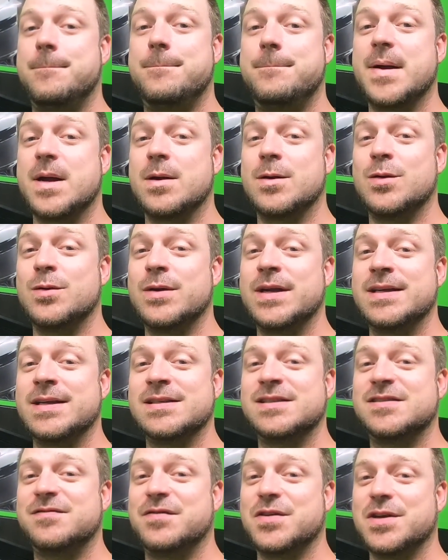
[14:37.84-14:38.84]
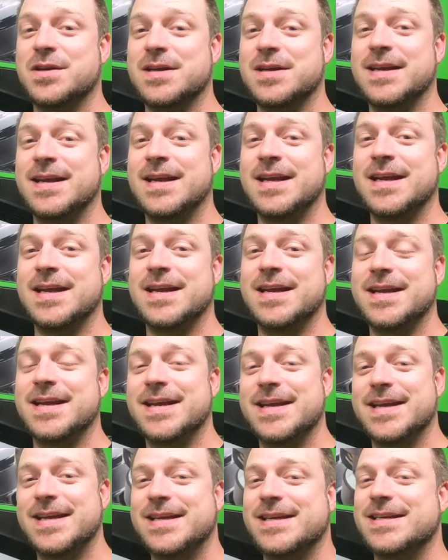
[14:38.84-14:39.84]
Bonus
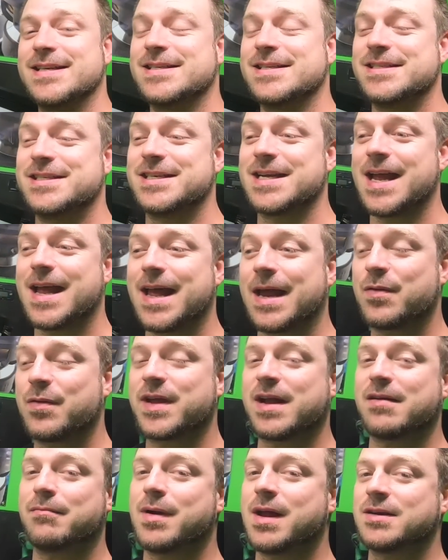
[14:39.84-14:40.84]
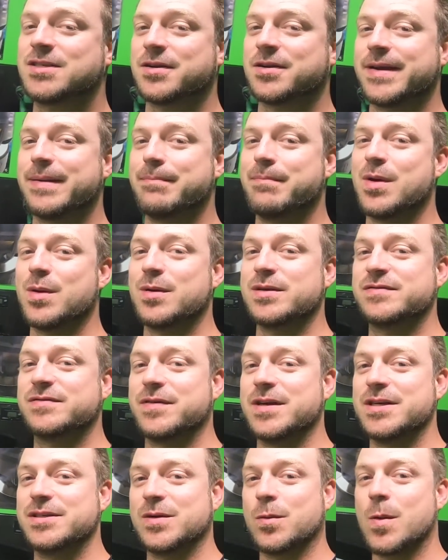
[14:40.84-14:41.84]
footage. I don't think I brought you any bonus
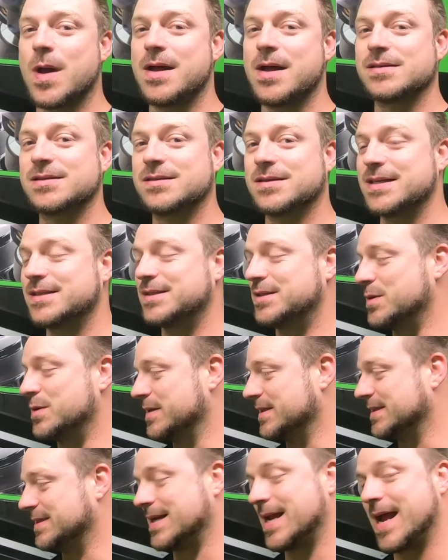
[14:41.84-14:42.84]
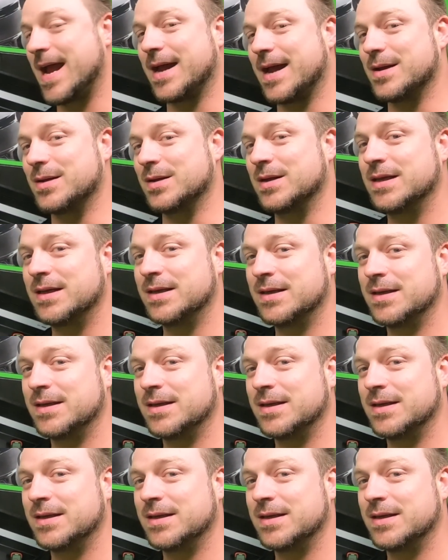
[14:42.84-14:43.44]
footage in a while, so let's do this now.